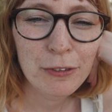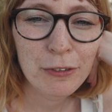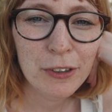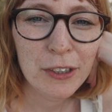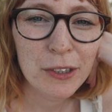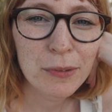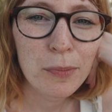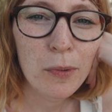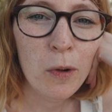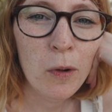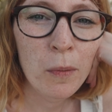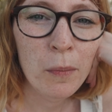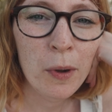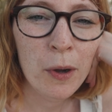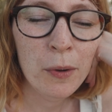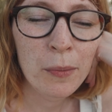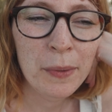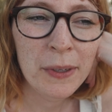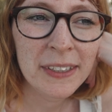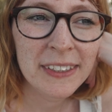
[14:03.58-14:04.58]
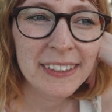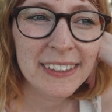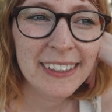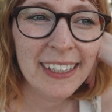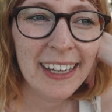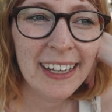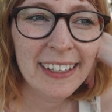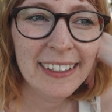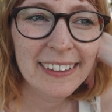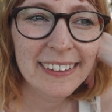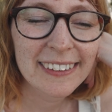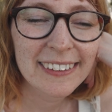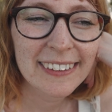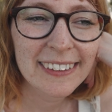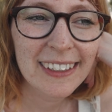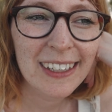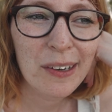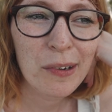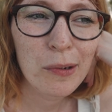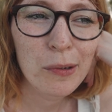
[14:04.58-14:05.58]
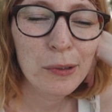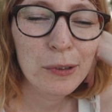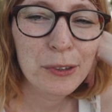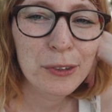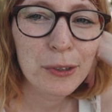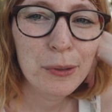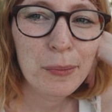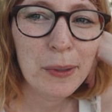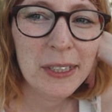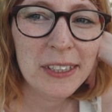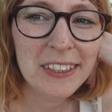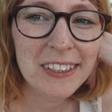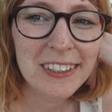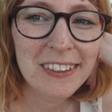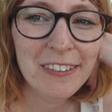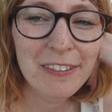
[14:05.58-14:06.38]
for the small moments that can hold so much